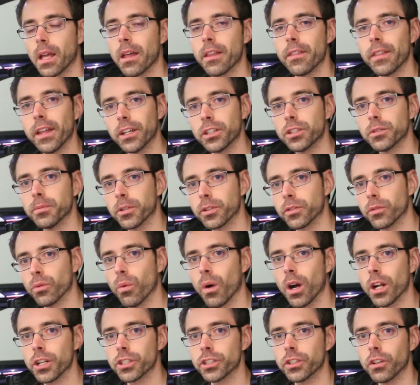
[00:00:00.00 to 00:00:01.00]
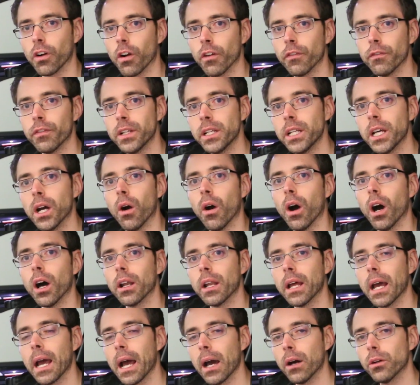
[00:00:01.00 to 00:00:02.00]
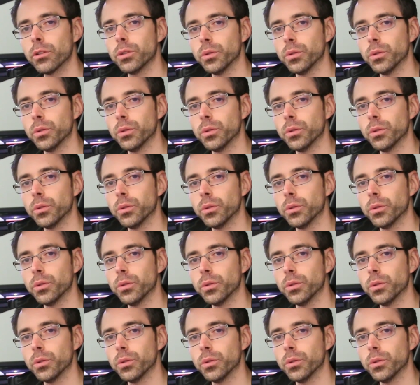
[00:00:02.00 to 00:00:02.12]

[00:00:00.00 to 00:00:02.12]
Thanks so much for watching our video on how